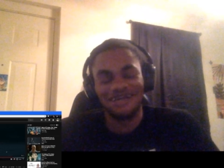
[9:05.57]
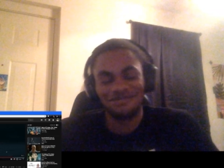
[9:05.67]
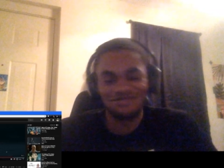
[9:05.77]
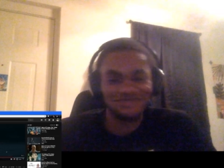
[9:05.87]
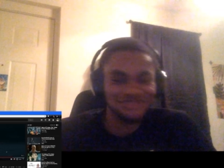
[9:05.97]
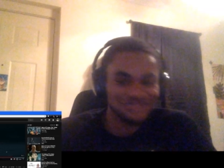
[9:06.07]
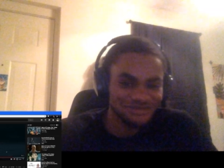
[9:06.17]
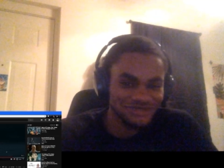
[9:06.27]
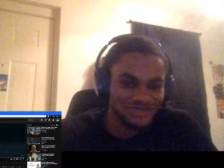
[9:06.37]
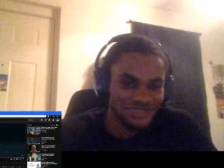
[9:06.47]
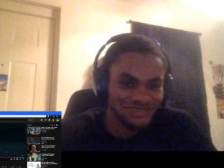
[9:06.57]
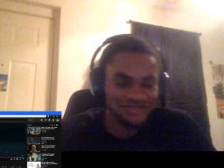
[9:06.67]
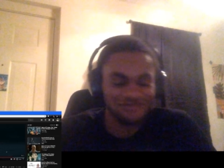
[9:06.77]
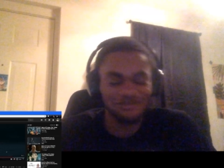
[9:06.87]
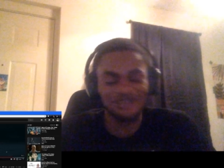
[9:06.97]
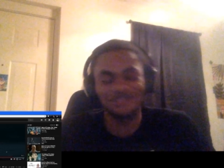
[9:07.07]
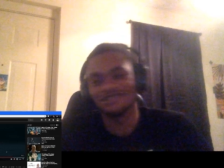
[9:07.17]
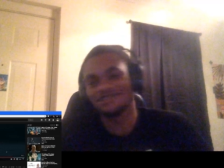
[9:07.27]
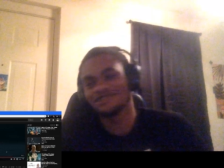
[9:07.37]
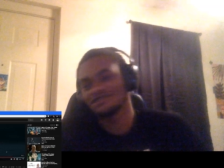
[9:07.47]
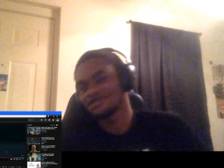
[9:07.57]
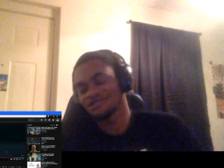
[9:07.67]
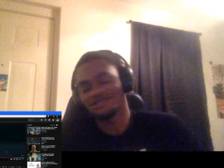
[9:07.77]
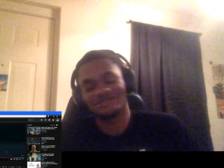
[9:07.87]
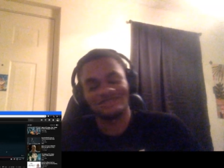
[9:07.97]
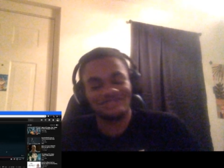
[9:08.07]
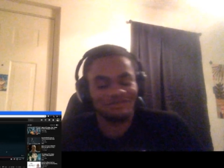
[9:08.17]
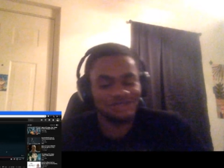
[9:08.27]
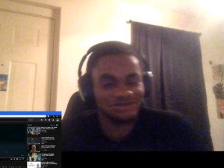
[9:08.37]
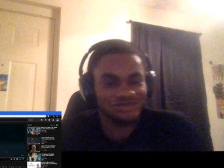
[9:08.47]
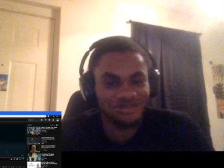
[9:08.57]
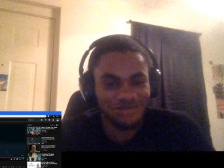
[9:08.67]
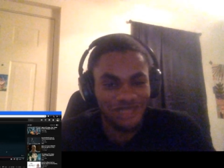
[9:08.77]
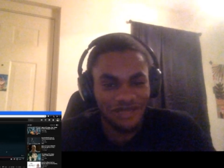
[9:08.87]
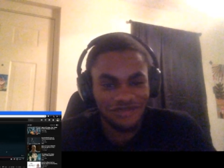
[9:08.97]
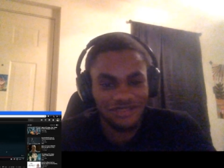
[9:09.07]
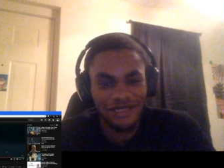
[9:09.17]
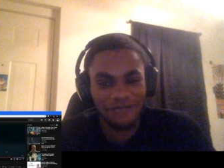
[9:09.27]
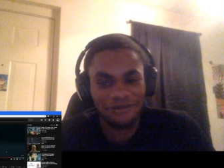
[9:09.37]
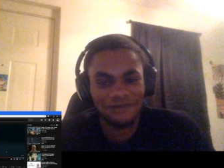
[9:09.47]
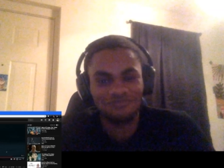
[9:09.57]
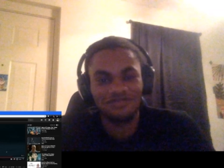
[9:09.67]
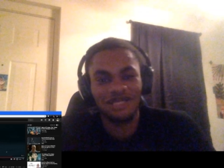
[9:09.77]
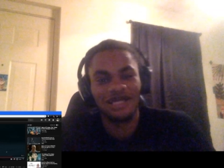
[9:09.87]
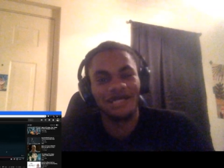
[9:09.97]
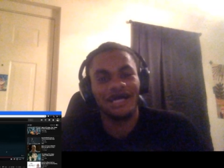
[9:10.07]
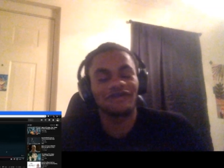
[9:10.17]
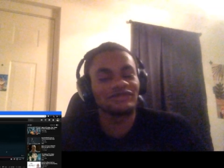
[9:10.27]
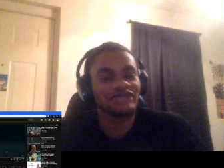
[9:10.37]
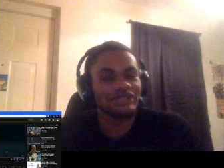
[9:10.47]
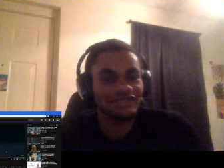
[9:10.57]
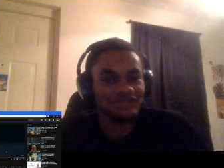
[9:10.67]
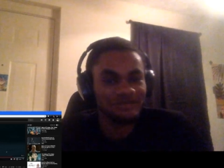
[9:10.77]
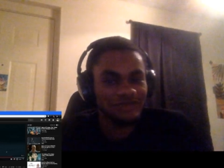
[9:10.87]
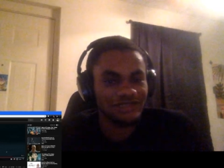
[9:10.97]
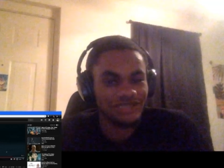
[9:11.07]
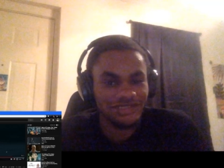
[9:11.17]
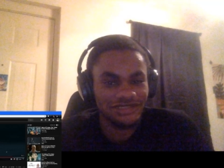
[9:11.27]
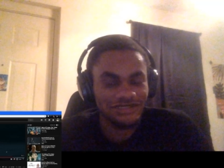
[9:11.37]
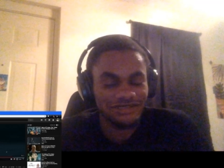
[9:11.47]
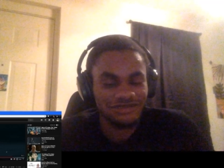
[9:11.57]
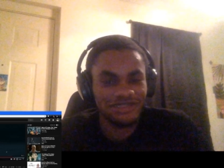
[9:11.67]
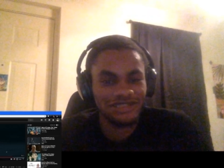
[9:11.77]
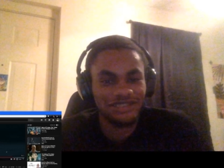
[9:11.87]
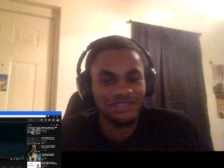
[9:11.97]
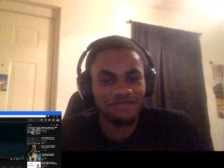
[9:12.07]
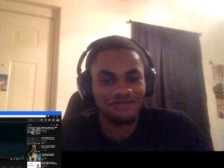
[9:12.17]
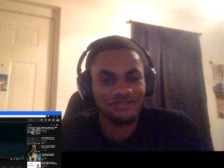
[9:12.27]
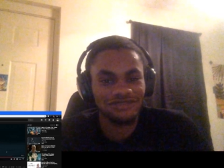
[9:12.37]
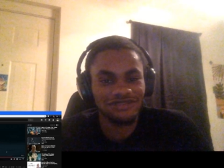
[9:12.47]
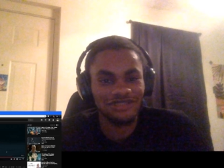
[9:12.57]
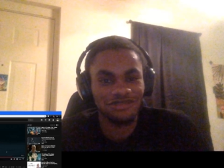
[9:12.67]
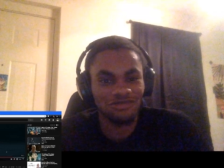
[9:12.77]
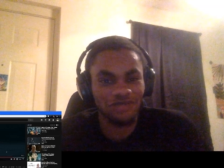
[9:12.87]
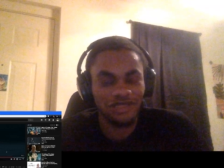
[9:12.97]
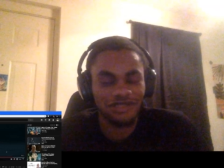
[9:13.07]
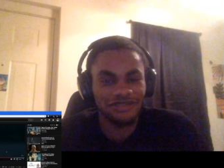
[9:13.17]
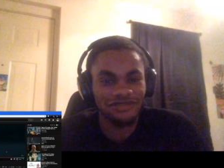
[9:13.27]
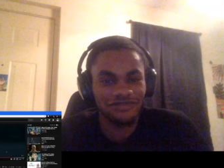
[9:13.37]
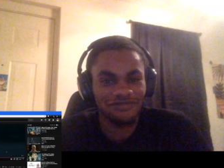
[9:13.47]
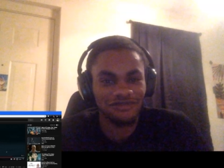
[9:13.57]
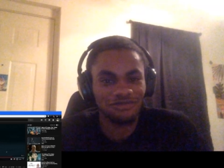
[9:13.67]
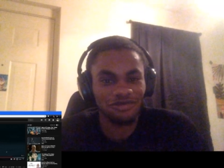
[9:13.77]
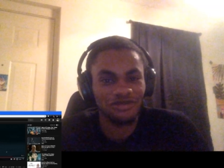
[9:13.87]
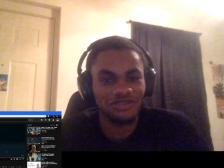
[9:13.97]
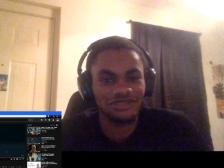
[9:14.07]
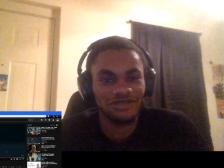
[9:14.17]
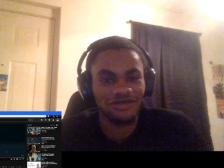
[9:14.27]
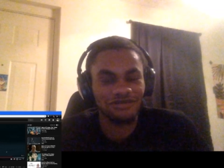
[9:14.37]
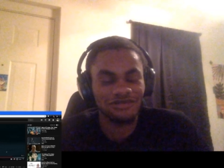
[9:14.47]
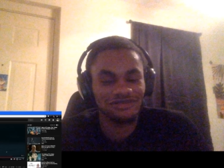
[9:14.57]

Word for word: I'm presuming that's going to be. I mean, there's not much presuming that has to happen. I don't think that's gonna be the Night King because the Night King never is like directly the first one in his army.